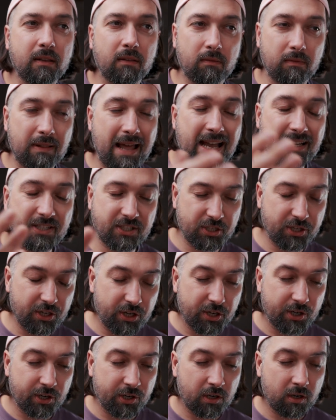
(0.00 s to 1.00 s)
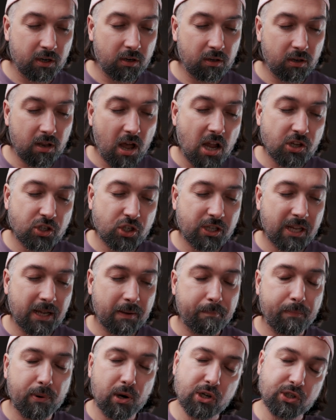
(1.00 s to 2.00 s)
last year
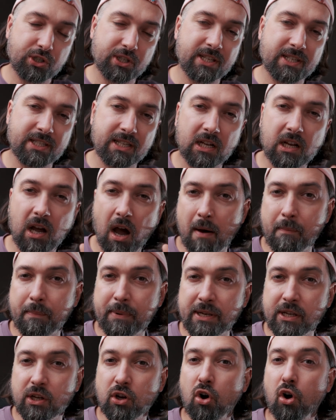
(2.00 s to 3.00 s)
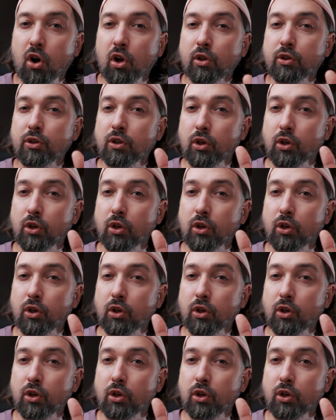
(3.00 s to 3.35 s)
Logitech purchased the company called